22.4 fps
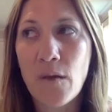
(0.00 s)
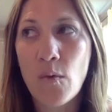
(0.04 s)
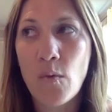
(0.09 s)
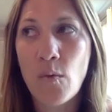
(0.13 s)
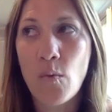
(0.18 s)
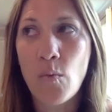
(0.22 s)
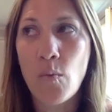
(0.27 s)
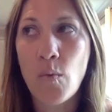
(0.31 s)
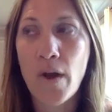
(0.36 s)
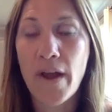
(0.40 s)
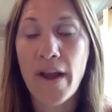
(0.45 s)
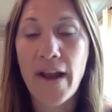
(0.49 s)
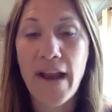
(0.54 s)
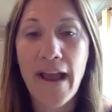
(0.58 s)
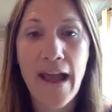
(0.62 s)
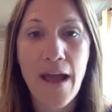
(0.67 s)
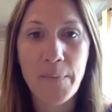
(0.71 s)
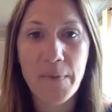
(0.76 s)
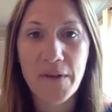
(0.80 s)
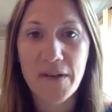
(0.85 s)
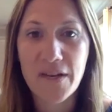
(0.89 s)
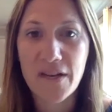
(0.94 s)
what
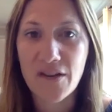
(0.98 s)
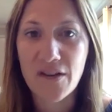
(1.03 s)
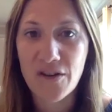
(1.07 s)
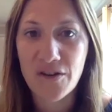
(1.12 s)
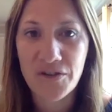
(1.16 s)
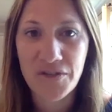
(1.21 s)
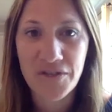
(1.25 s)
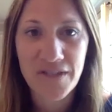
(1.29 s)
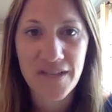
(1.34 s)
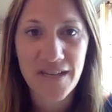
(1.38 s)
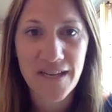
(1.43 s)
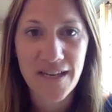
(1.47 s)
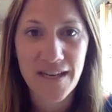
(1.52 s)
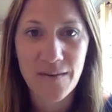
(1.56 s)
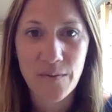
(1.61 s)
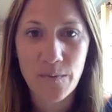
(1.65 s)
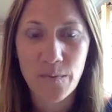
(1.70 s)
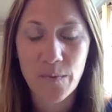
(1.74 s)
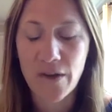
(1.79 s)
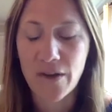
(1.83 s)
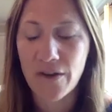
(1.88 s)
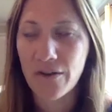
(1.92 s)
happened in our
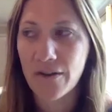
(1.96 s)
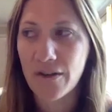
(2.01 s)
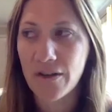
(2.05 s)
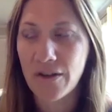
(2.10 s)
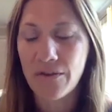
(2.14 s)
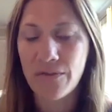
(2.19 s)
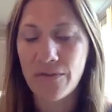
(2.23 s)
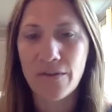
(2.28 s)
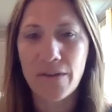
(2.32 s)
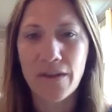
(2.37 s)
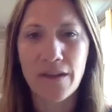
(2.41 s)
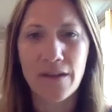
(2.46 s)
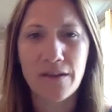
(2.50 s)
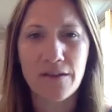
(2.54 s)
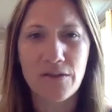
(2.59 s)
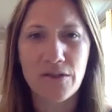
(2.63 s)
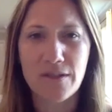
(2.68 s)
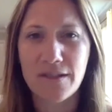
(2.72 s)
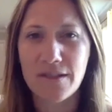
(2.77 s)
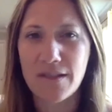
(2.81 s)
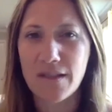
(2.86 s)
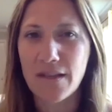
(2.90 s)
city, where
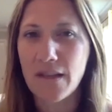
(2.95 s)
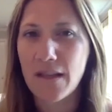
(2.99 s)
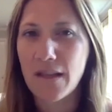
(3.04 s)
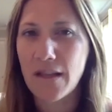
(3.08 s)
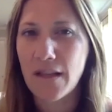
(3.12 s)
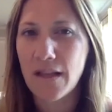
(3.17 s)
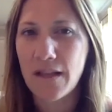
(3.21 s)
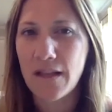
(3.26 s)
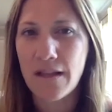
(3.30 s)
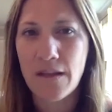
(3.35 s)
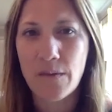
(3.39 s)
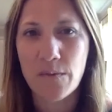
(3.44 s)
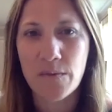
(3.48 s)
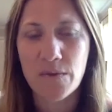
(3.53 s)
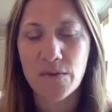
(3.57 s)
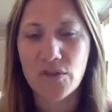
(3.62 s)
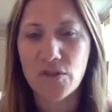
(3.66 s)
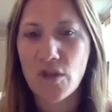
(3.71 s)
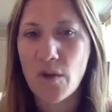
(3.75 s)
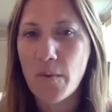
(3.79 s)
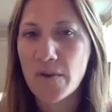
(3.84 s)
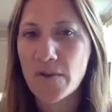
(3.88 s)
there was
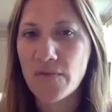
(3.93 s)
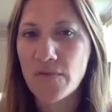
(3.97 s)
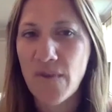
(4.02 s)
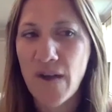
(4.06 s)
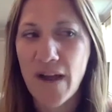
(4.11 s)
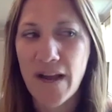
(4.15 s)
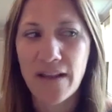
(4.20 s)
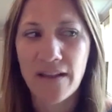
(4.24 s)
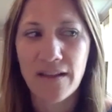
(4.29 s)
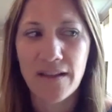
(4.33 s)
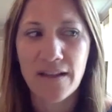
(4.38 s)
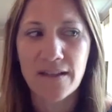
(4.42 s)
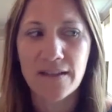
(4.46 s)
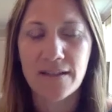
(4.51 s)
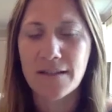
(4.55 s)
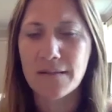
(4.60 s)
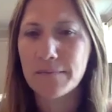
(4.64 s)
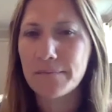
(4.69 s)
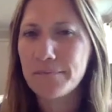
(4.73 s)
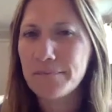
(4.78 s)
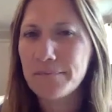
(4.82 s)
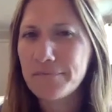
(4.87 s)
so much
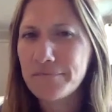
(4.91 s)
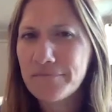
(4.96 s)
violence.